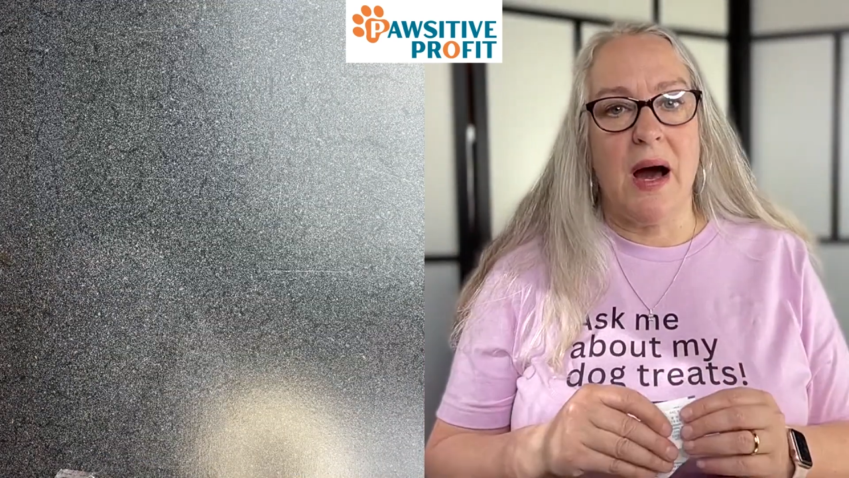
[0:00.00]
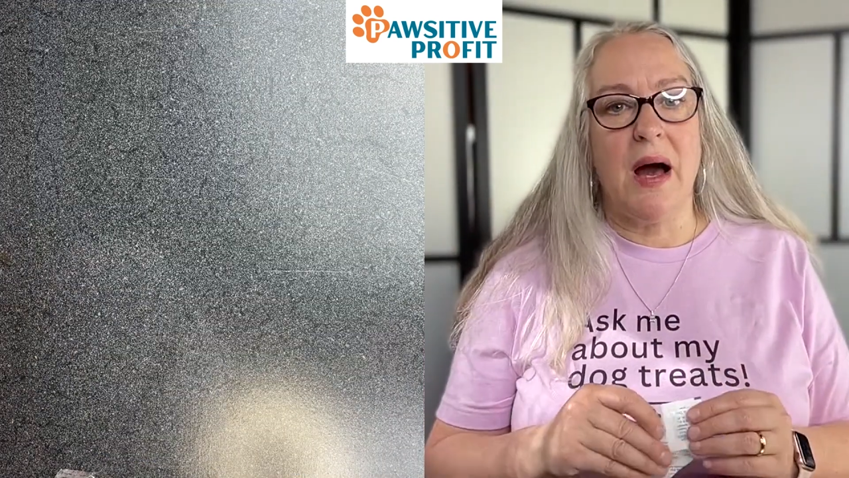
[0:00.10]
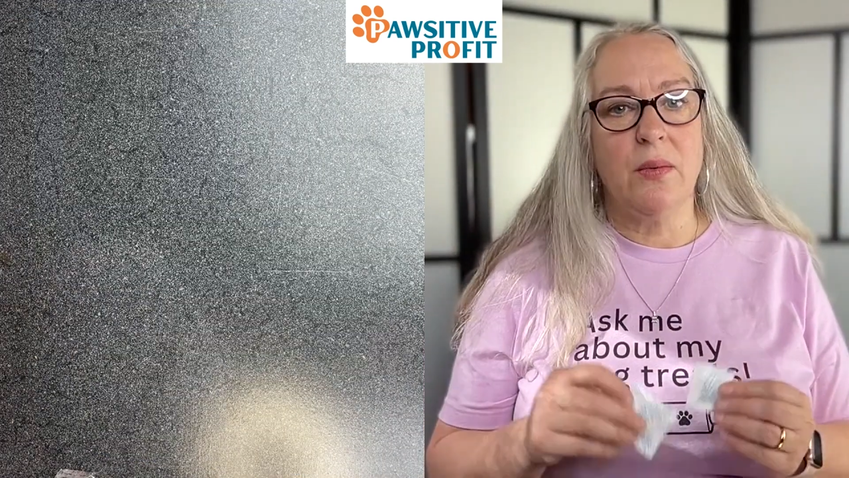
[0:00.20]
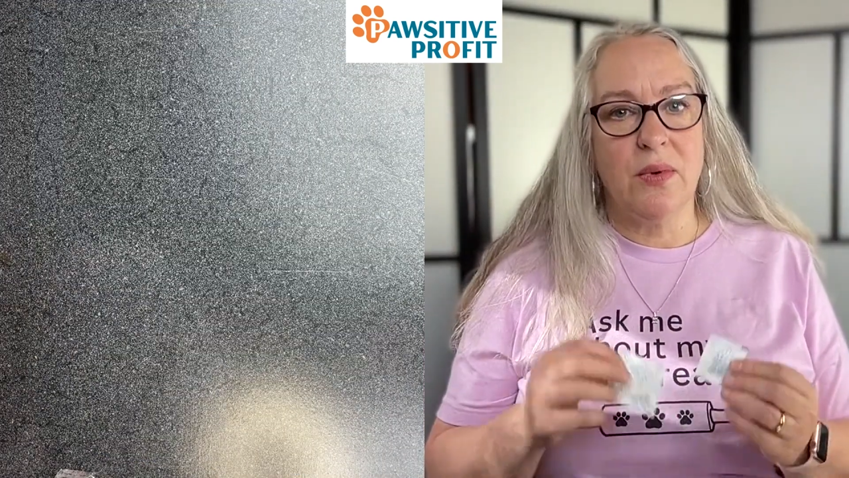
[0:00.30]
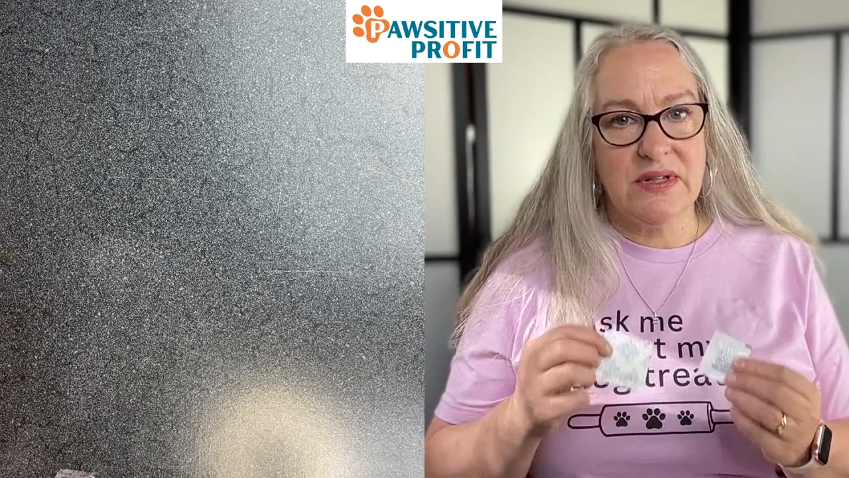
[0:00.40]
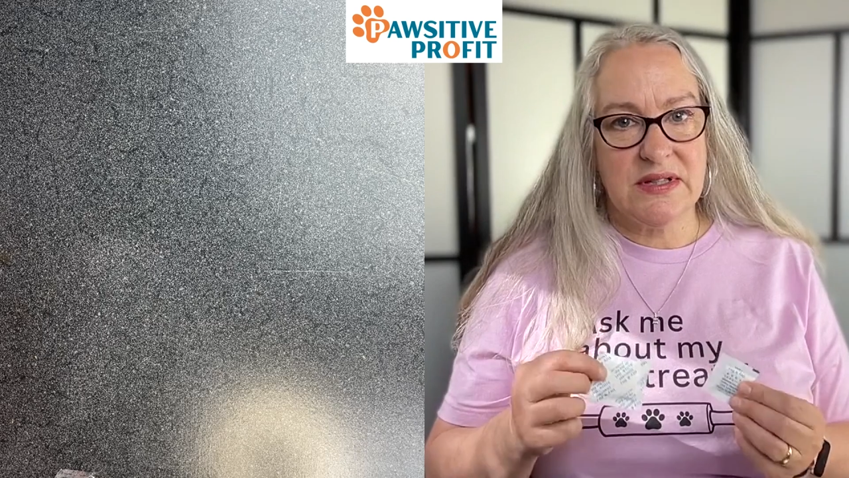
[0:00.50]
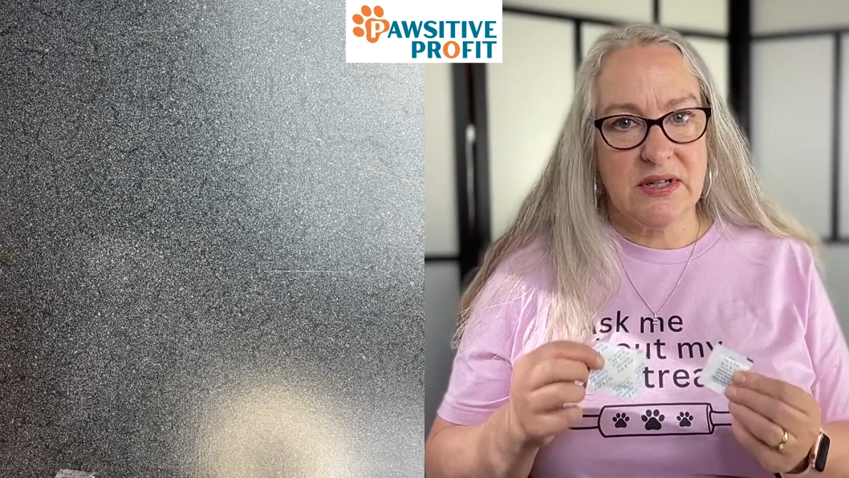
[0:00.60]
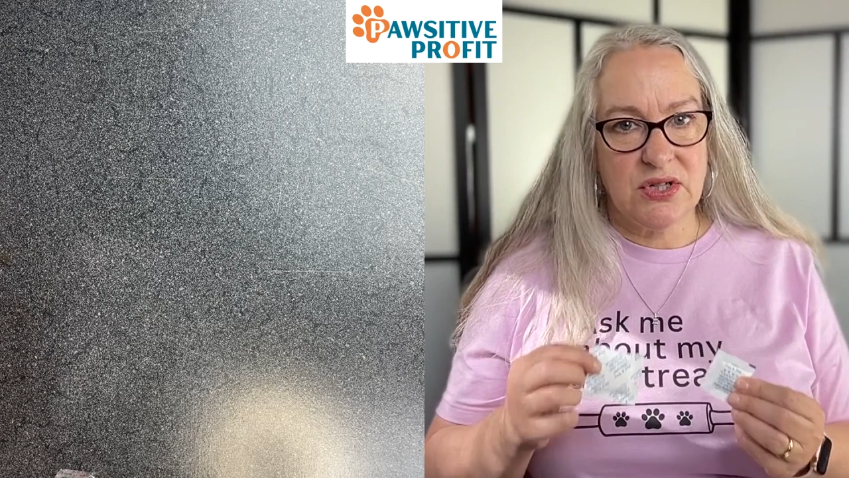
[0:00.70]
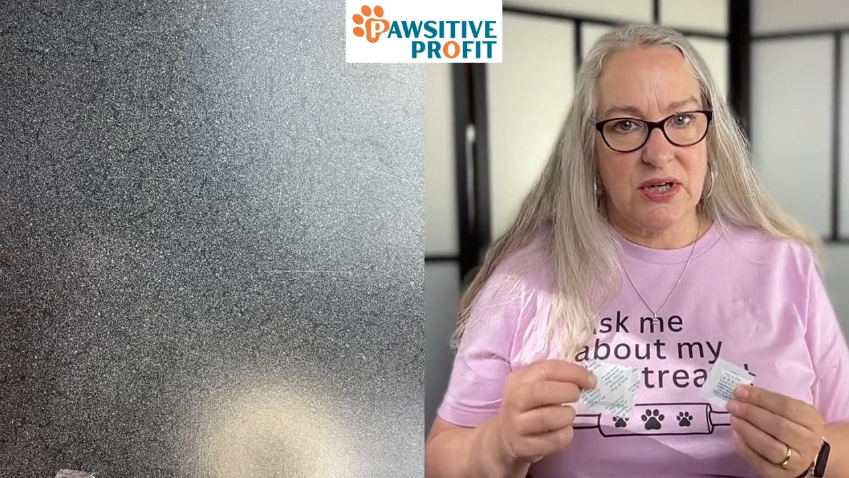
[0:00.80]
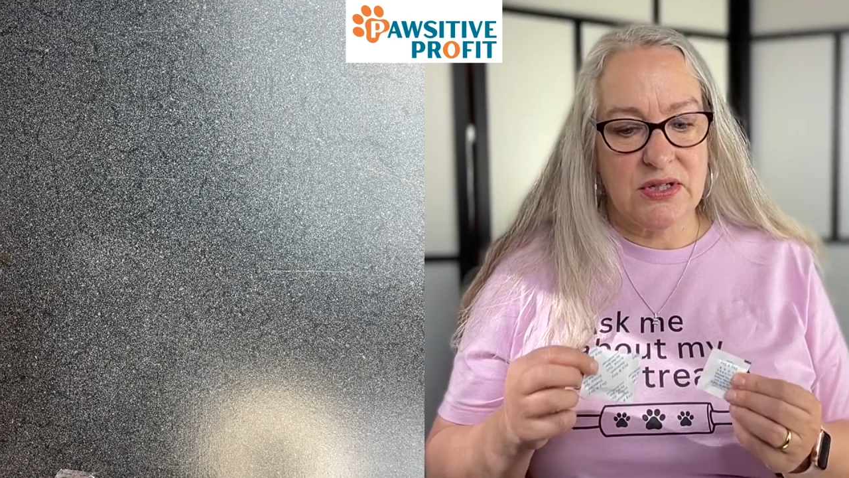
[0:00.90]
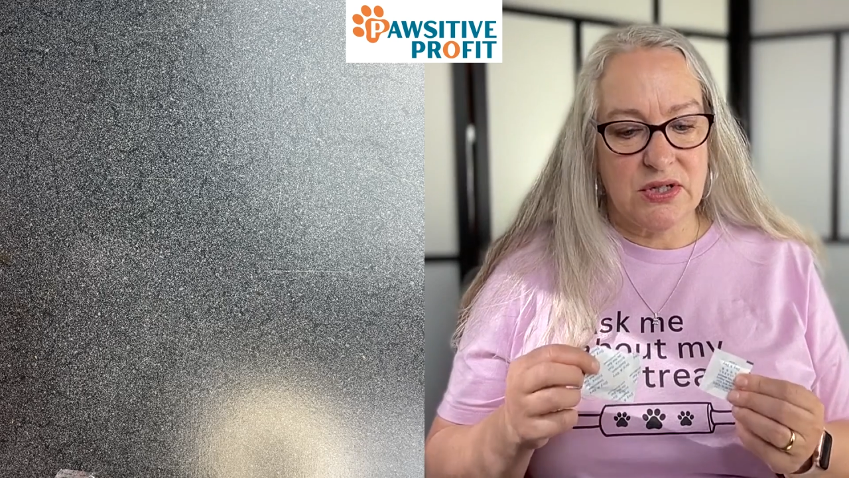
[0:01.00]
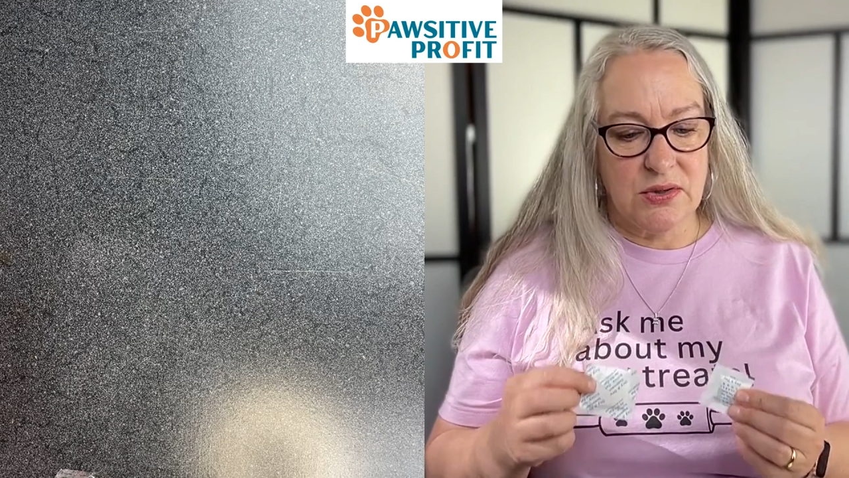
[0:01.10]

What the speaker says: I would suggest